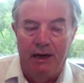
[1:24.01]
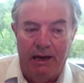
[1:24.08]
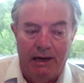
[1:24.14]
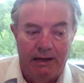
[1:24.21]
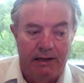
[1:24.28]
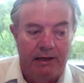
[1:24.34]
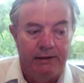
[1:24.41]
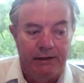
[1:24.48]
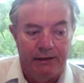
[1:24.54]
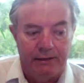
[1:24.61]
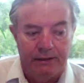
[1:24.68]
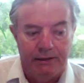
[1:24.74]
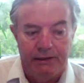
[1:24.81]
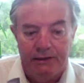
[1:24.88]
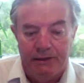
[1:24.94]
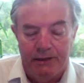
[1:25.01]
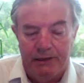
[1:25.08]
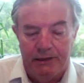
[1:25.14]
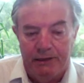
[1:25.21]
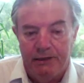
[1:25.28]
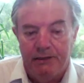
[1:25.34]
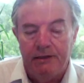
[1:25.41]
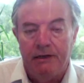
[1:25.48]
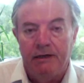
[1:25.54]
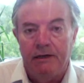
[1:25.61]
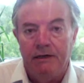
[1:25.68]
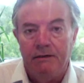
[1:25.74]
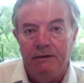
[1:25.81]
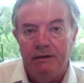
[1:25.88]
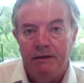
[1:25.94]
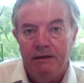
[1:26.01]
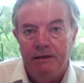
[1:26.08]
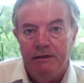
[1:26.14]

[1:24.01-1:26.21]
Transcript: And I think the, the uh,